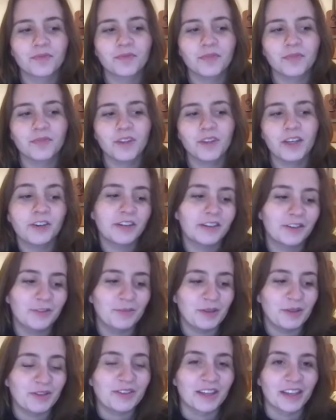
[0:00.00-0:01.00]
new
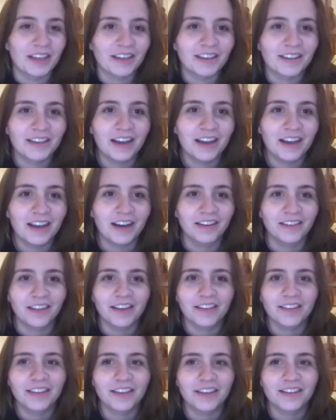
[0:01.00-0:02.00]
music. Yeah,
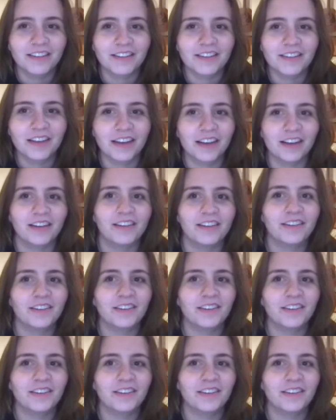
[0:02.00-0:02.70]
like things that